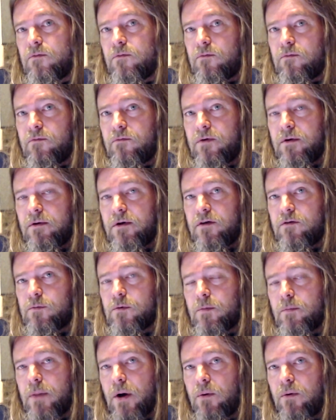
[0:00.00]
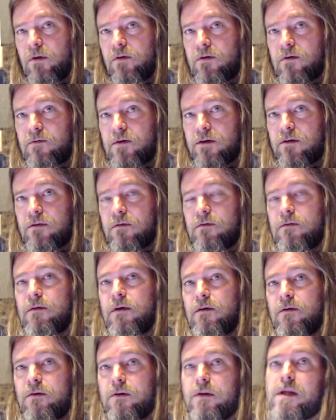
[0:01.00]
various components of it to C
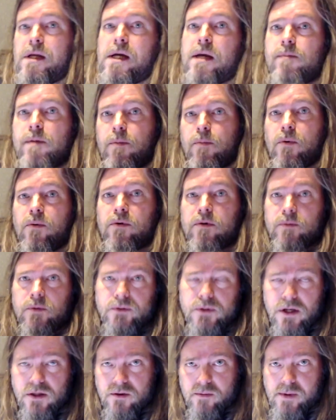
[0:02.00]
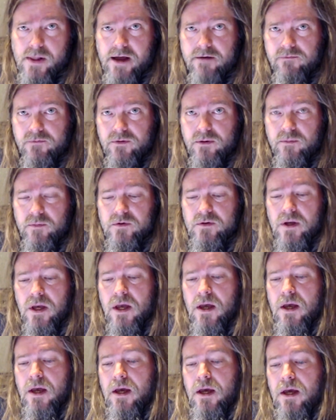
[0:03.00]
so that it can be portable to other platforms.
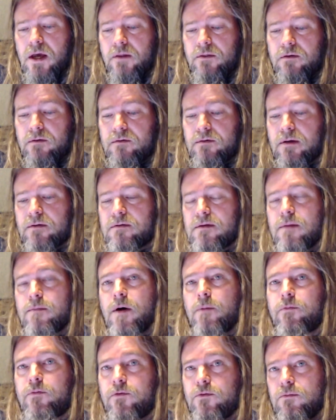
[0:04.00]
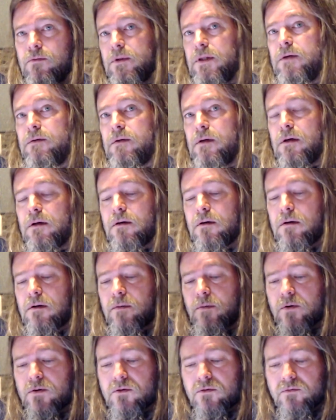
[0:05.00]
And this sets them up for releasing
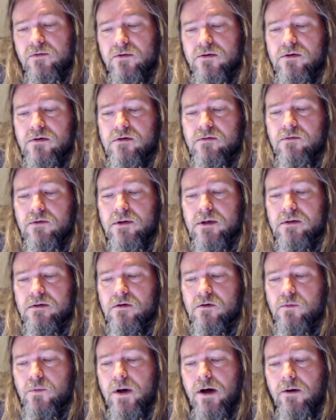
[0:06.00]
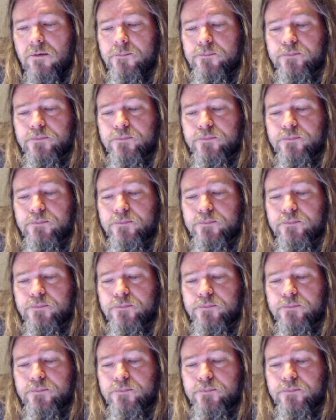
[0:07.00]
commercial versions of Unix as well.